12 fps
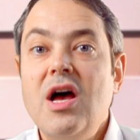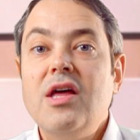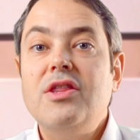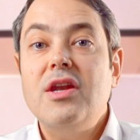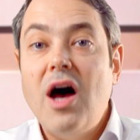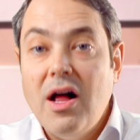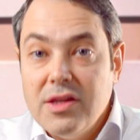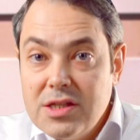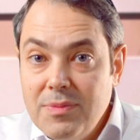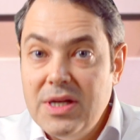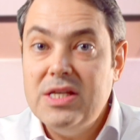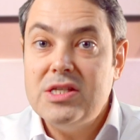that
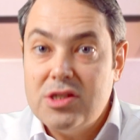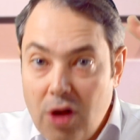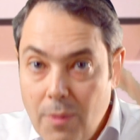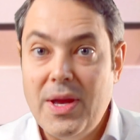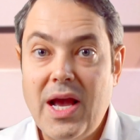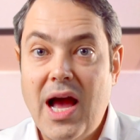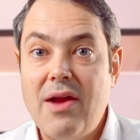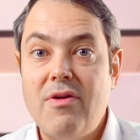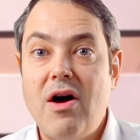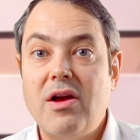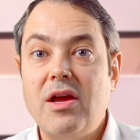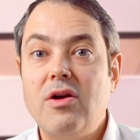ultimately stop being
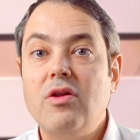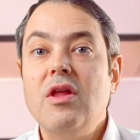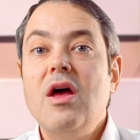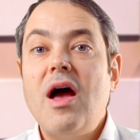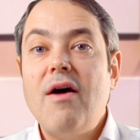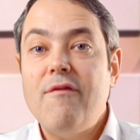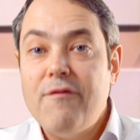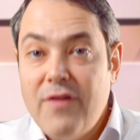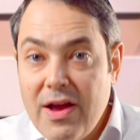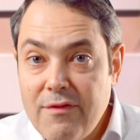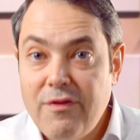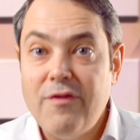hierarchical and
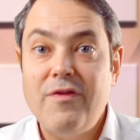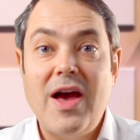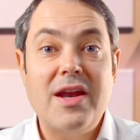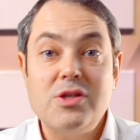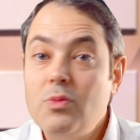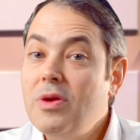fight for fairness.